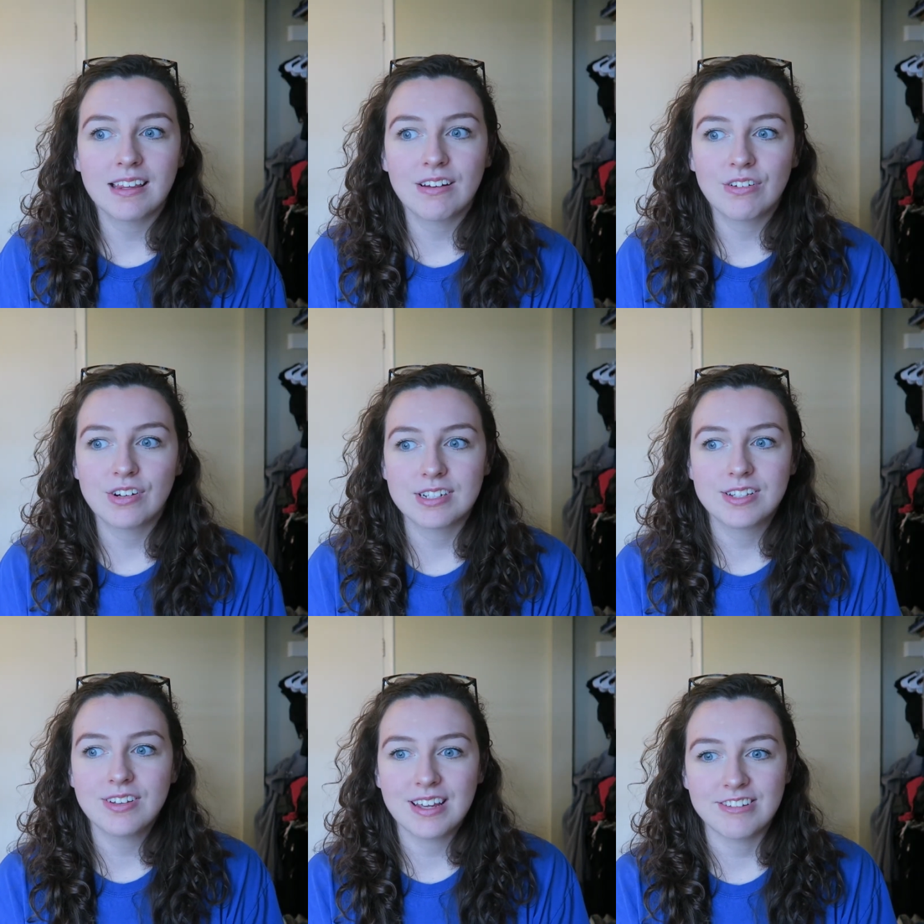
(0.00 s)
little
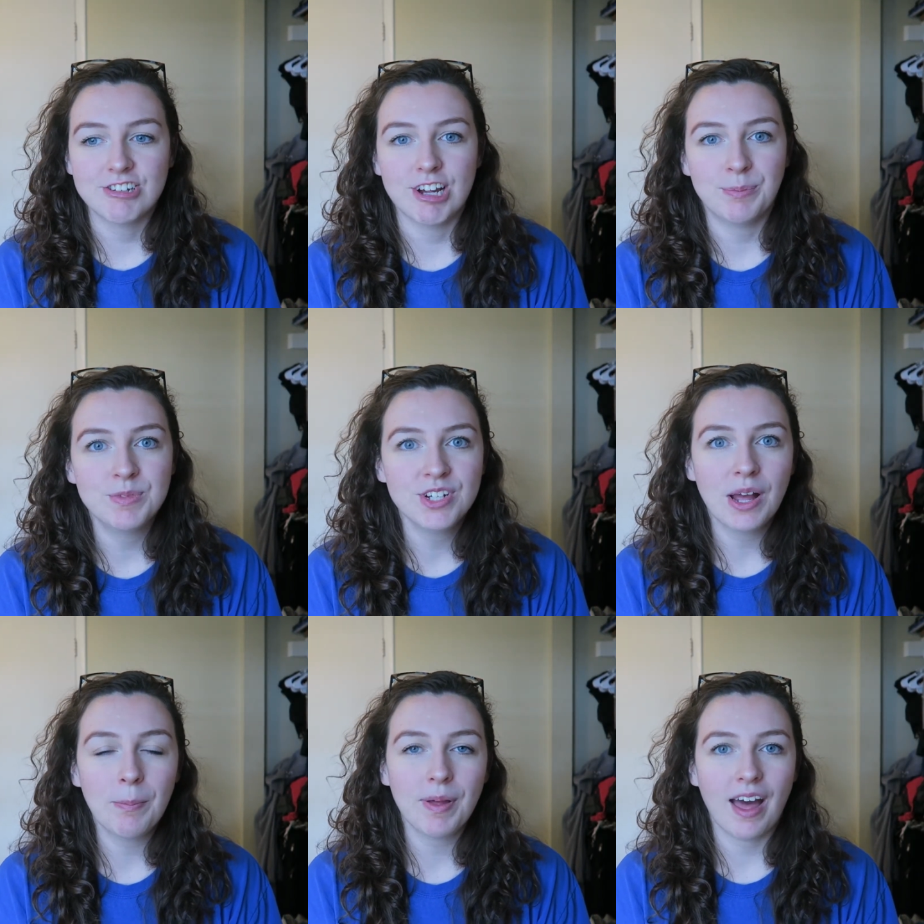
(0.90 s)
crystal and gem
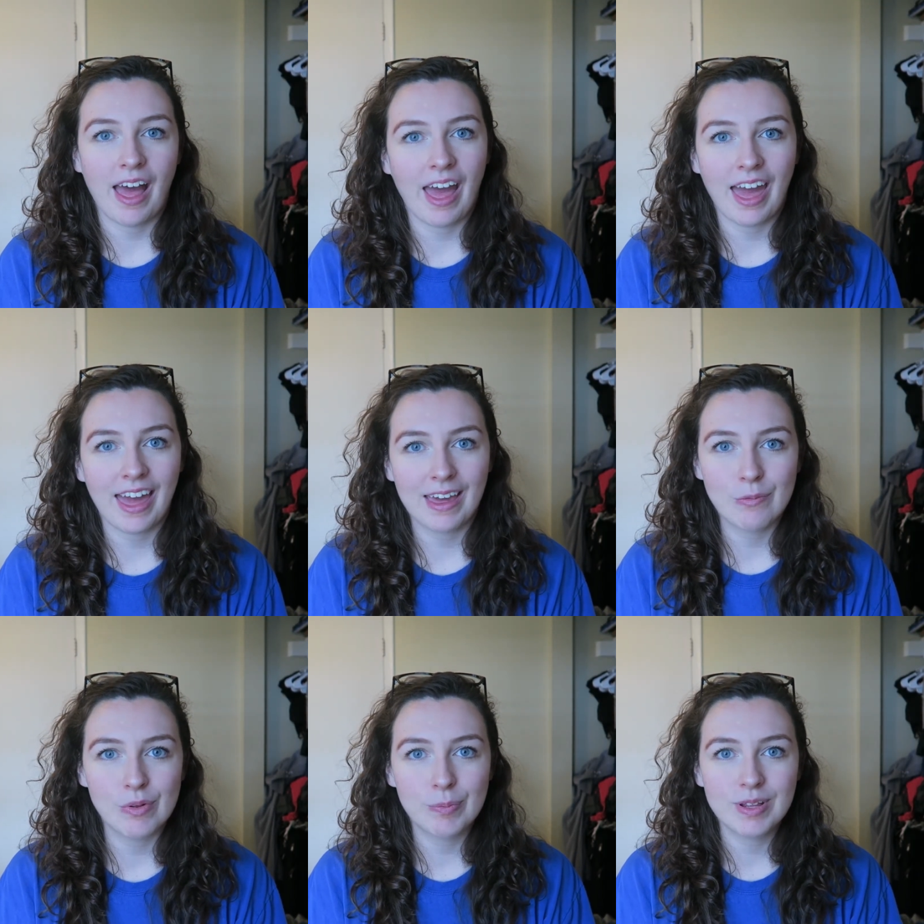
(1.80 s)
shop.
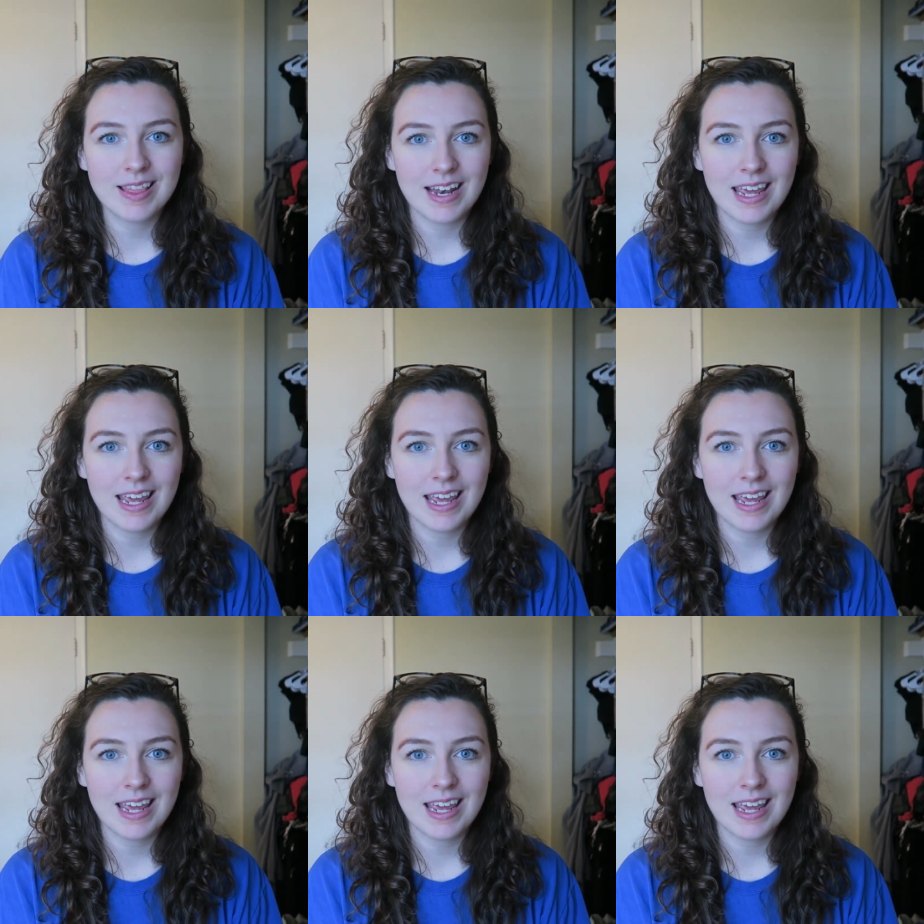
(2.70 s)
I will put the